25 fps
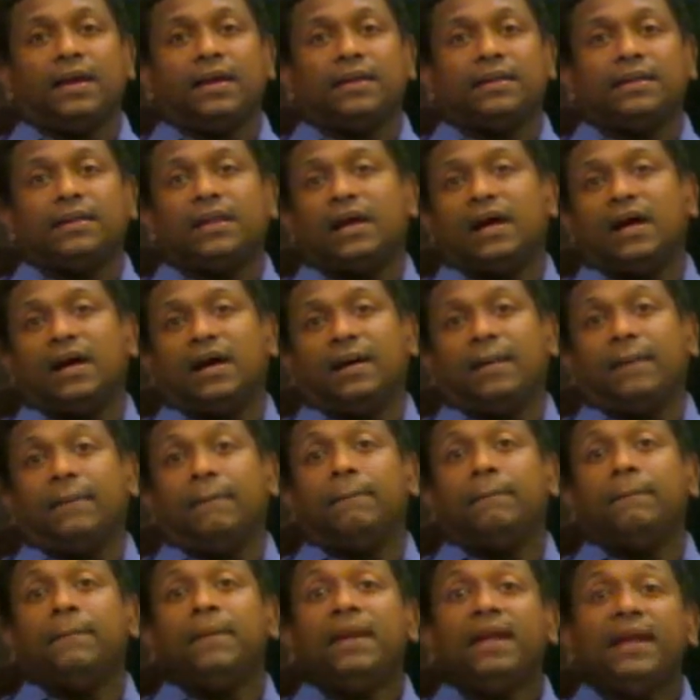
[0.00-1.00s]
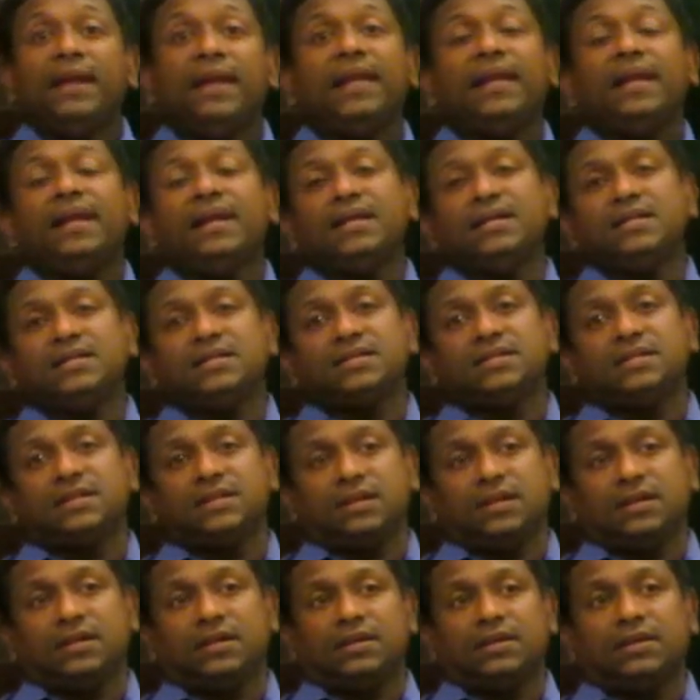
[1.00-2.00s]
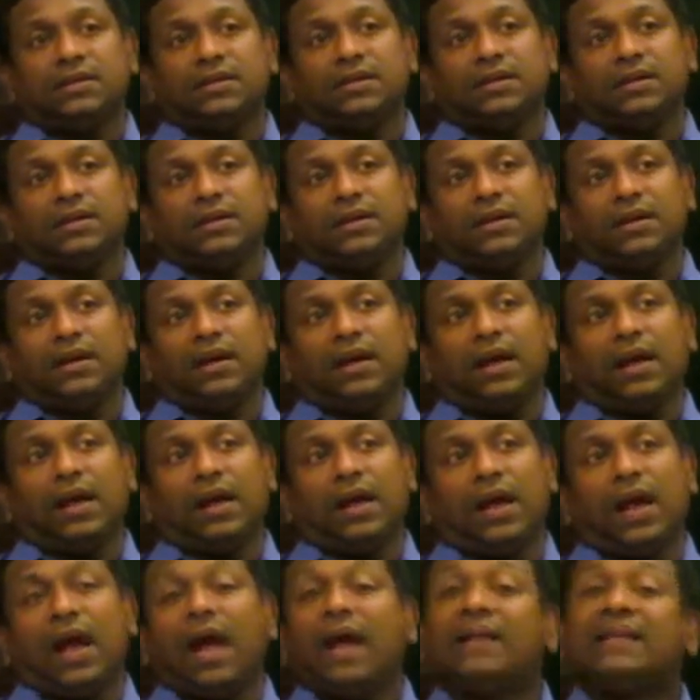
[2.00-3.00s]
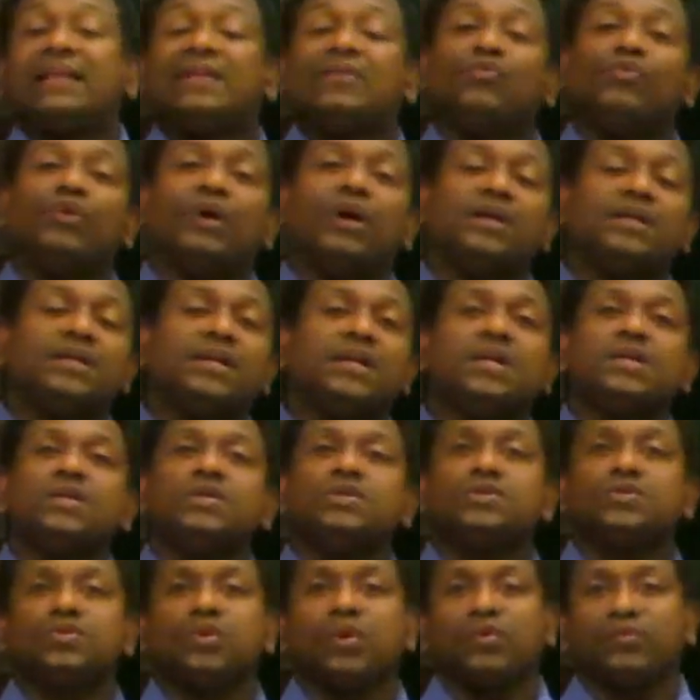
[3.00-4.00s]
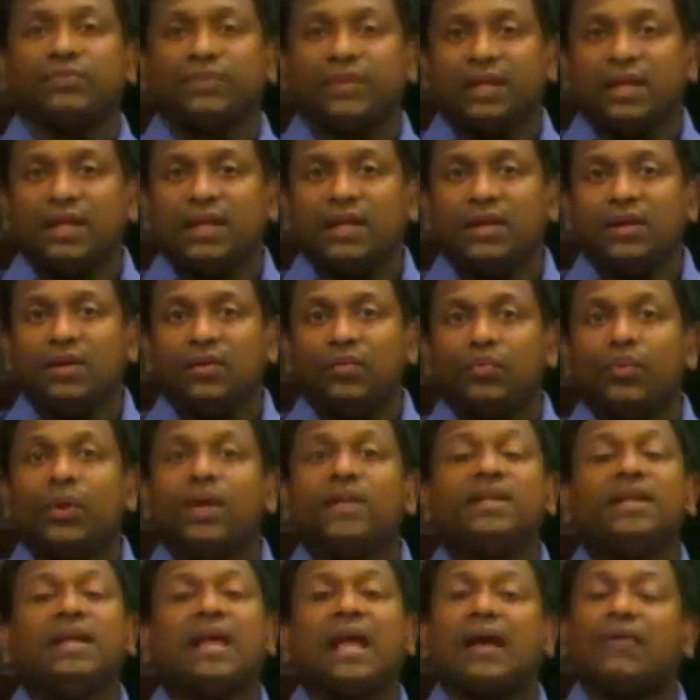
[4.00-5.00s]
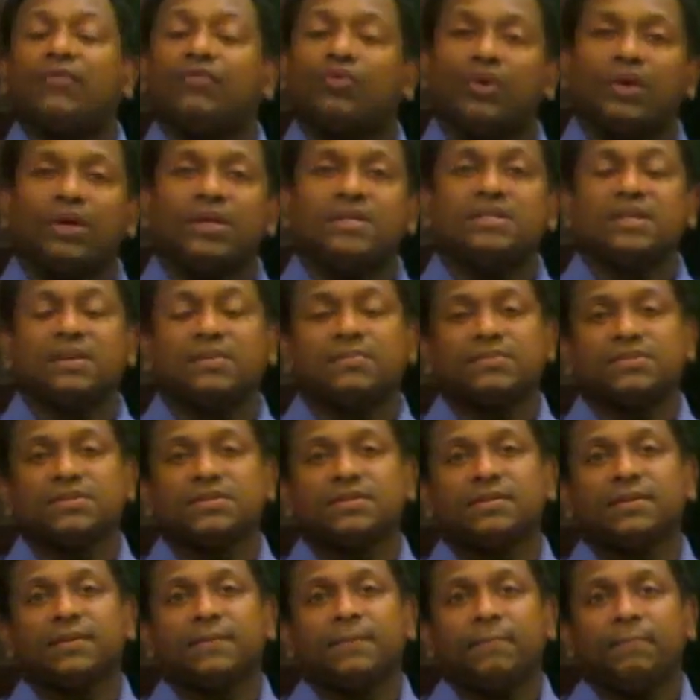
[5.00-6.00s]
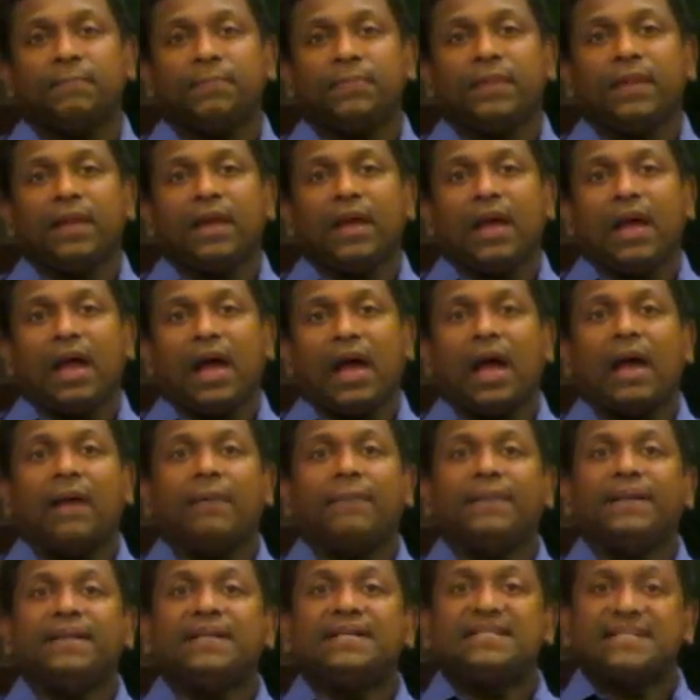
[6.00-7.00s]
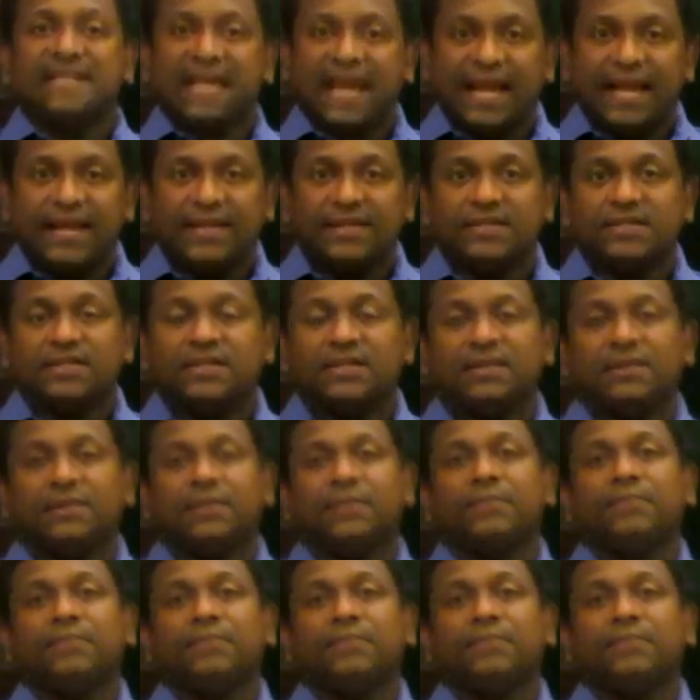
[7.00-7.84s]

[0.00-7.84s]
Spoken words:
the meanings and the versions of the Vedic aphorisms have been changed,